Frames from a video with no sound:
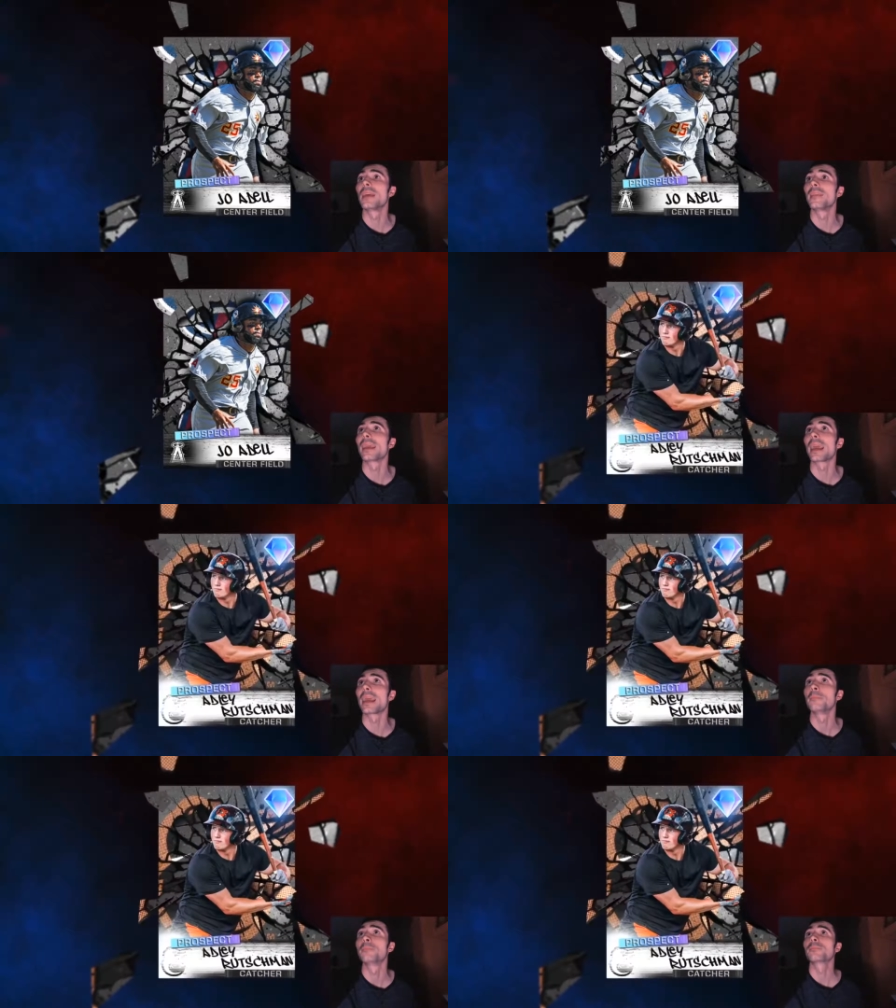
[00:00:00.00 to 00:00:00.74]
the
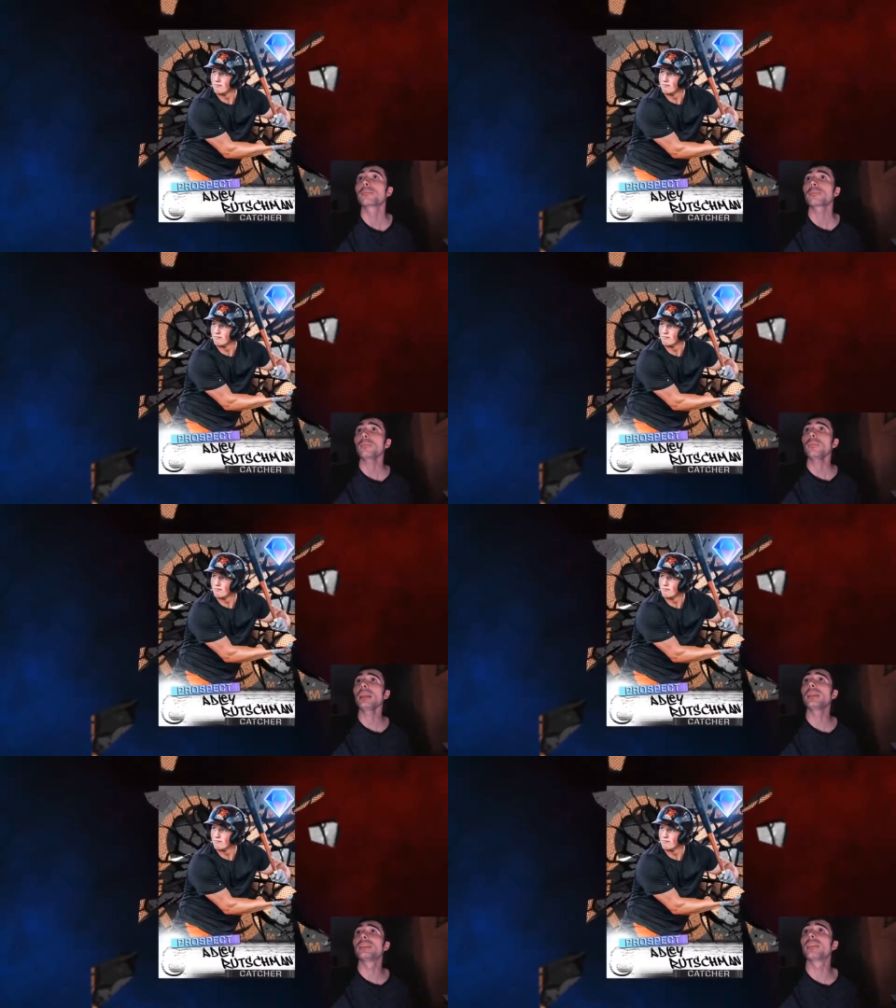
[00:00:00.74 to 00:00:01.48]
game.
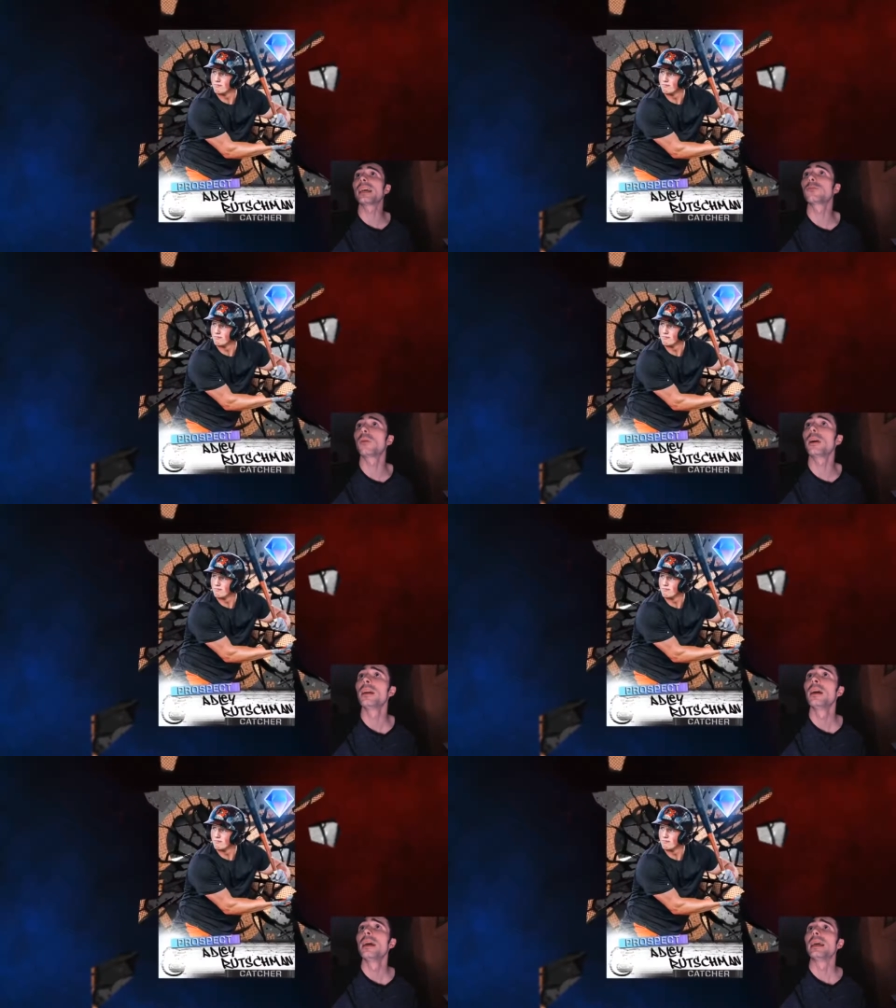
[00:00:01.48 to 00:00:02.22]
This next one
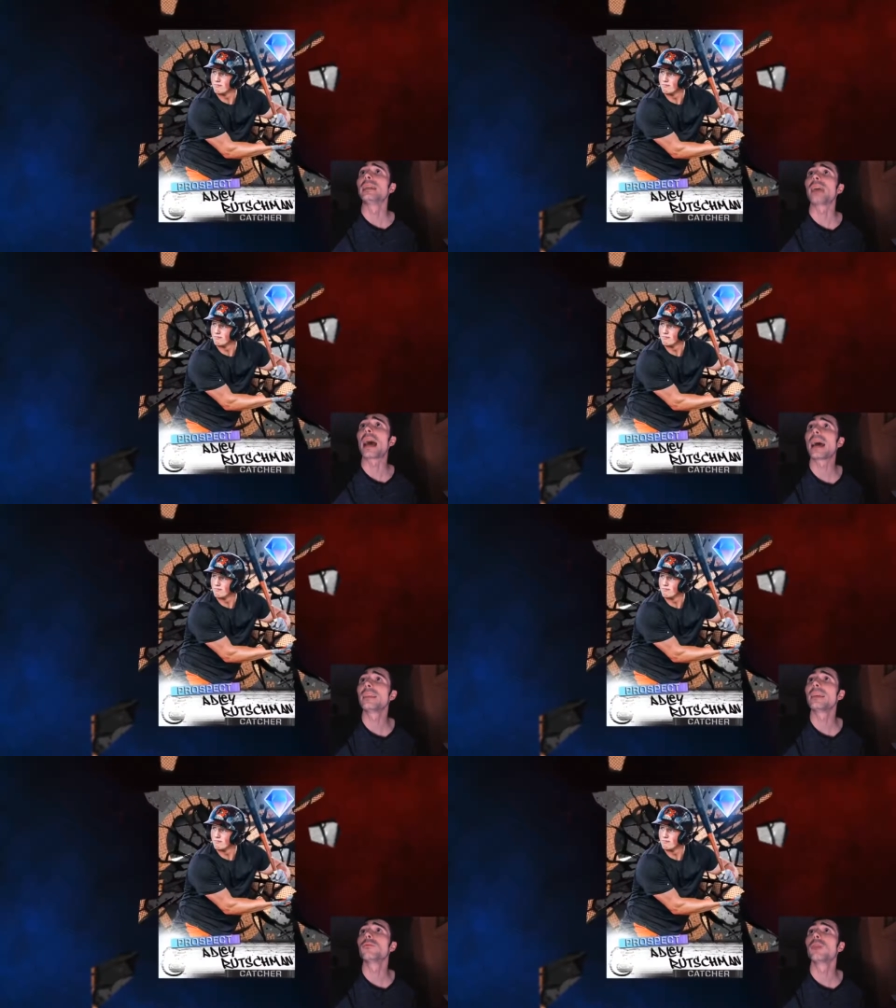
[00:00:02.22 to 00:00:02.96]
is
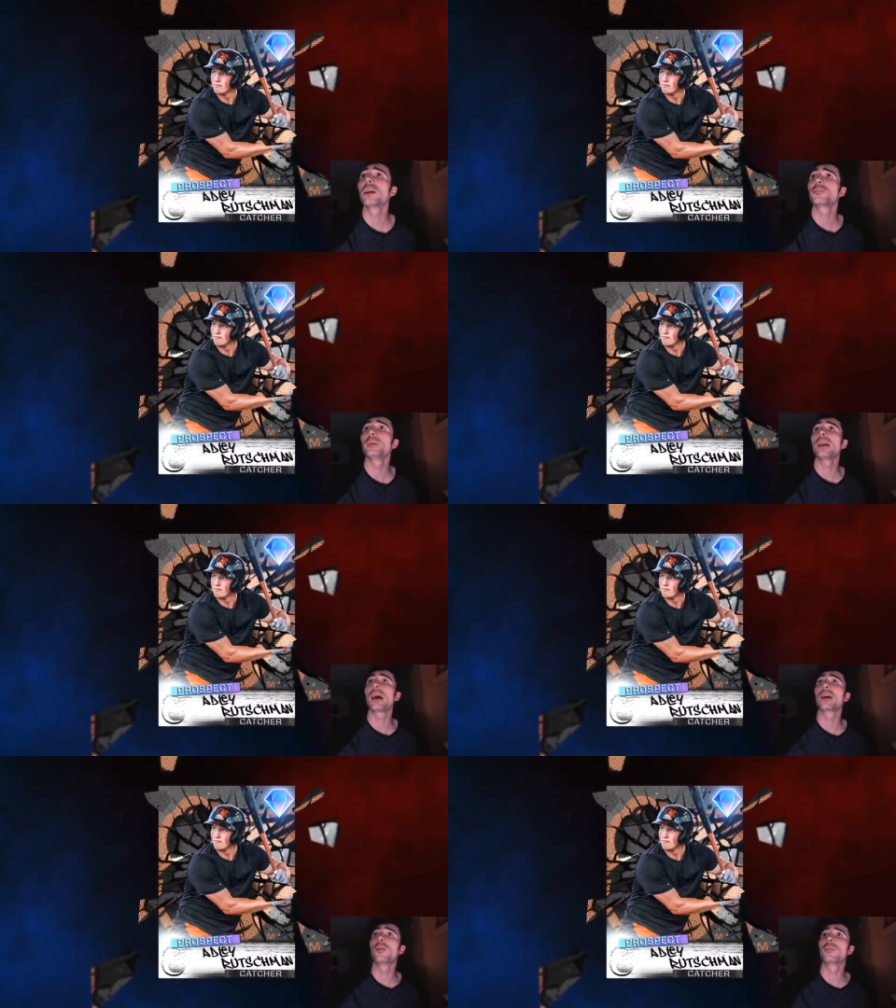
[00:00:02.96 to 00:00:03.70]
Adley Rutschman.
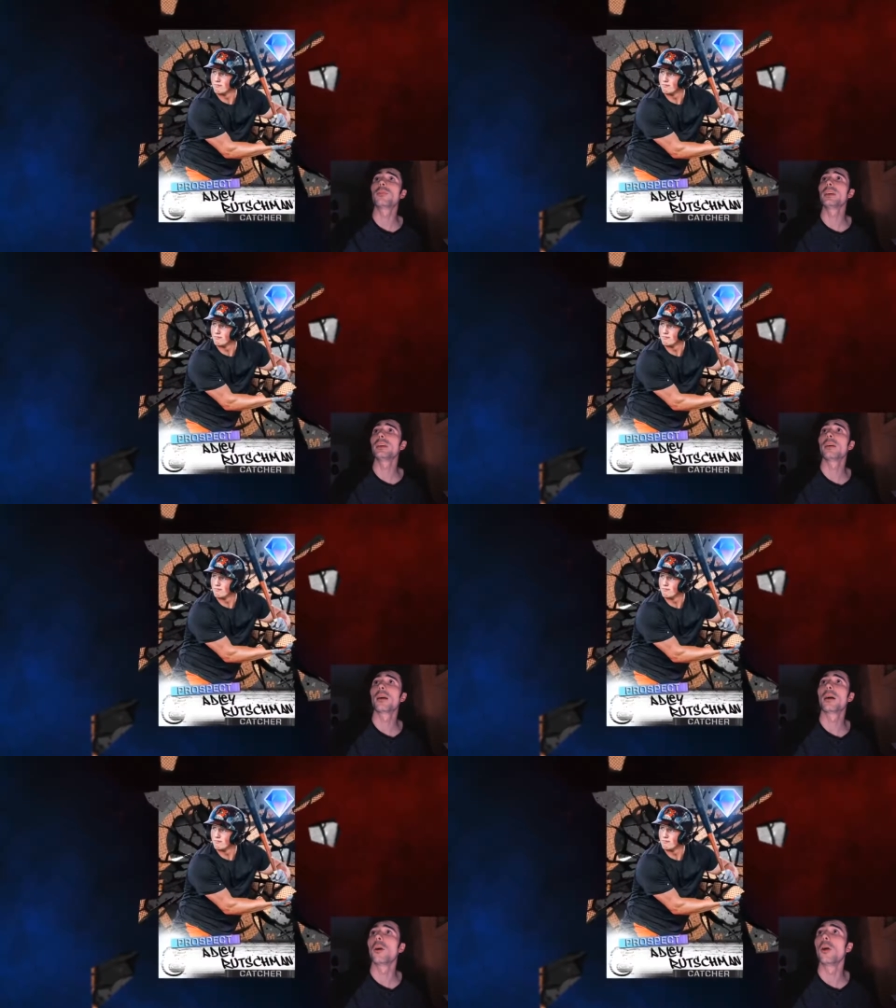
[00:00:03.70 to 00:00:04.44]
I hopefully
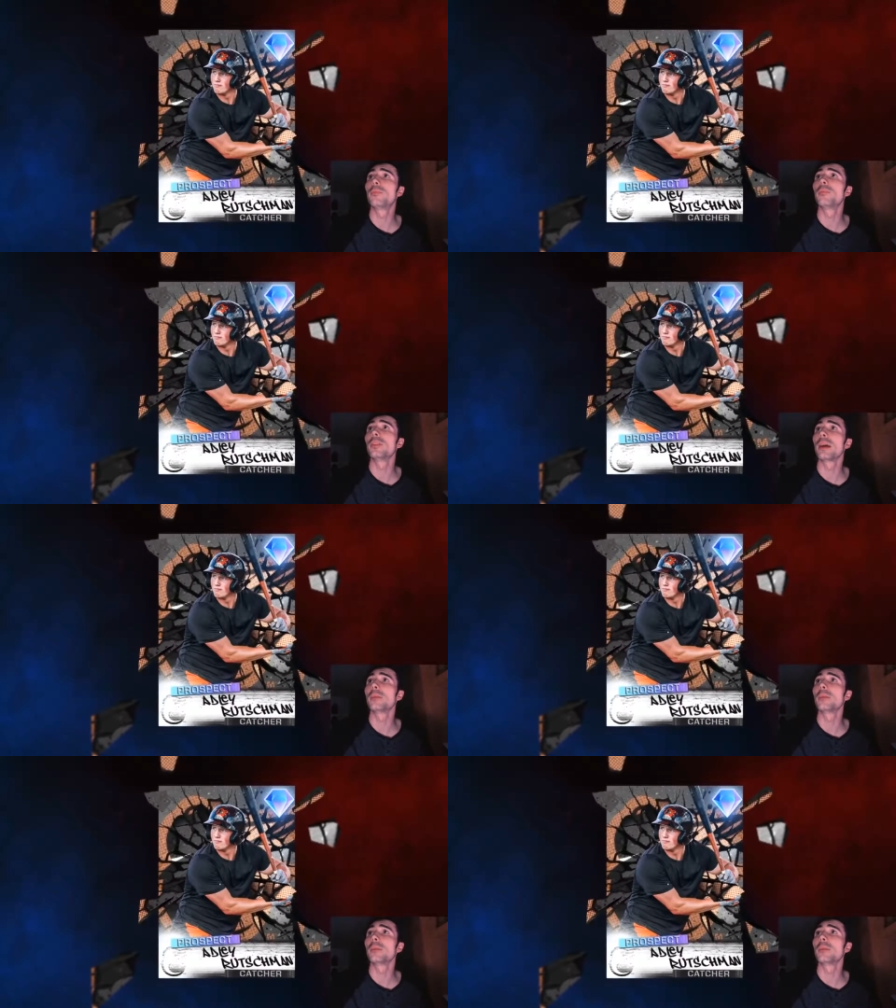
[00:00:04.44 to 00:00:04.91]
I'm hopefully I'm